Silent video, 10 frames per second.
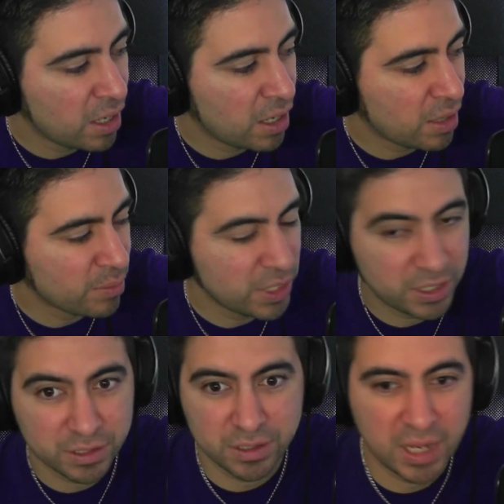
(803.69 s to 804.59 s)
It
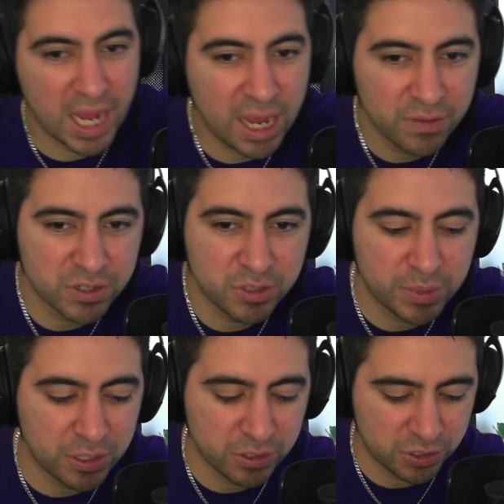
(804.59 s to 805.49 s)
doesn't have a
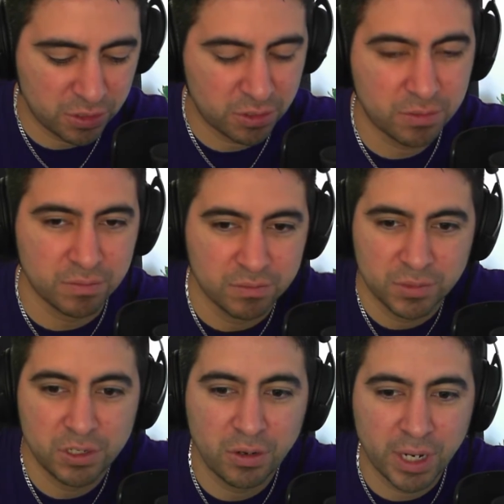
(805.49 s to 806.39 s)
speaker, so
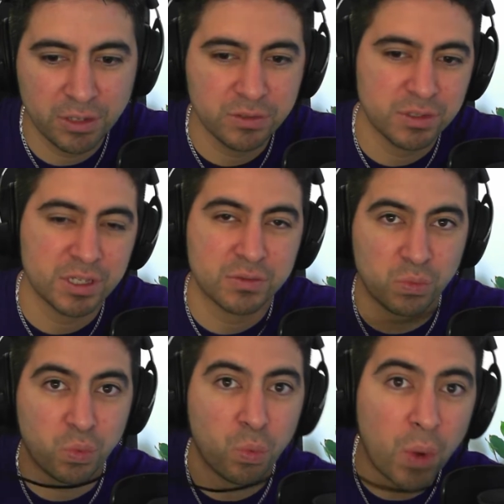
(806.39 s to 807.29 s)
I use this
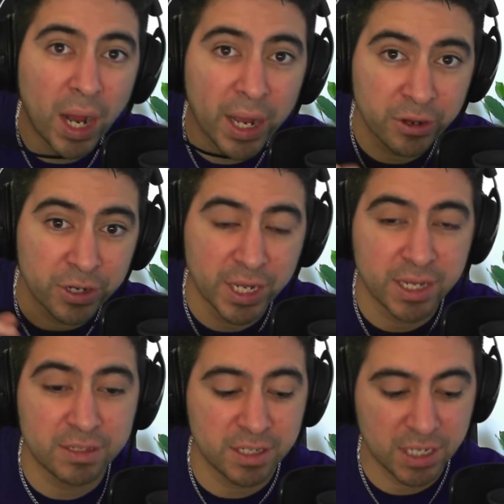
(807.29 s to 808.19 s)
wired
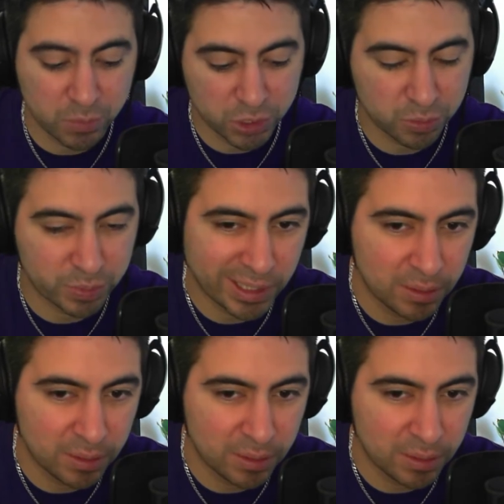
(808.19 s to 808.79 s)
headset which